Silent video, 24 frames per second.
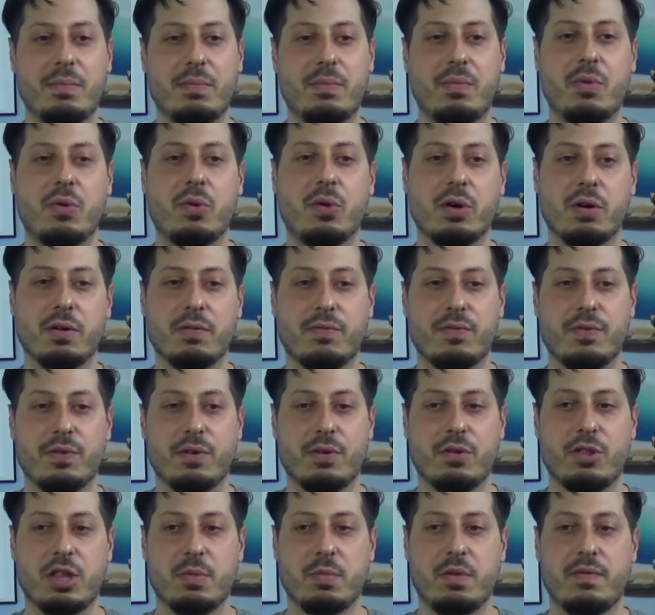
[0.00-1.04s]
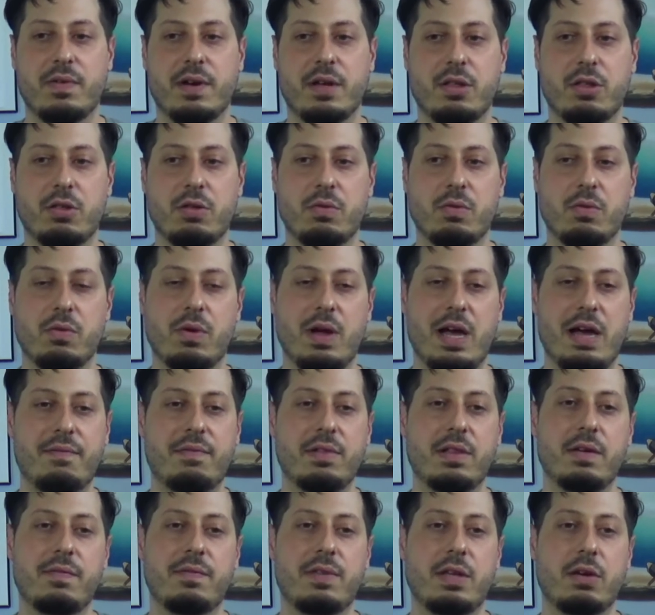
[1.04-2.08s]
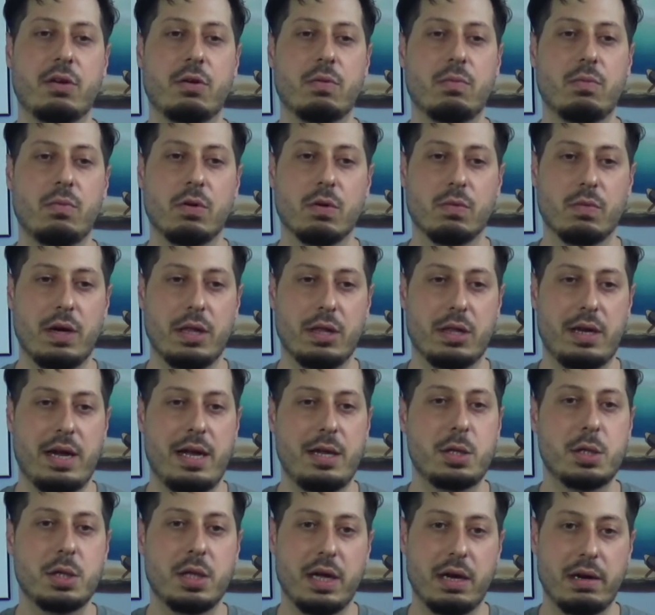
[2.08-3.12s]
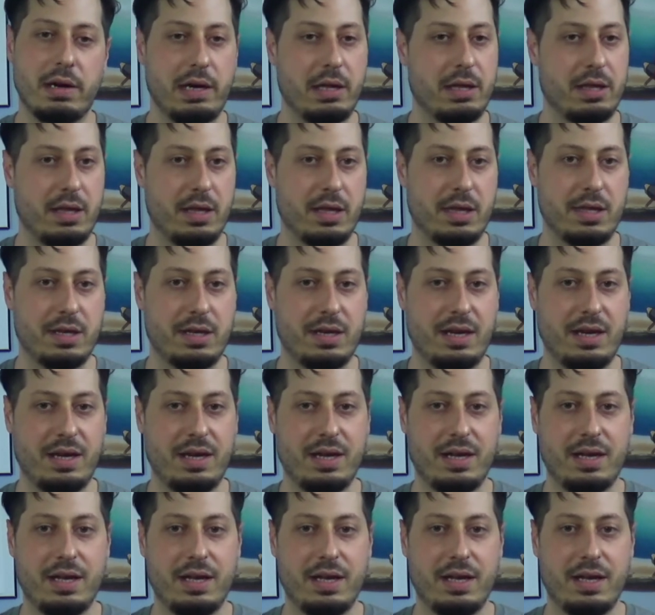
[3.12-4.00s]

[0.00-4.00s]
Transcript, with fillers: more for some of us who have lived here in more residential areas of the city.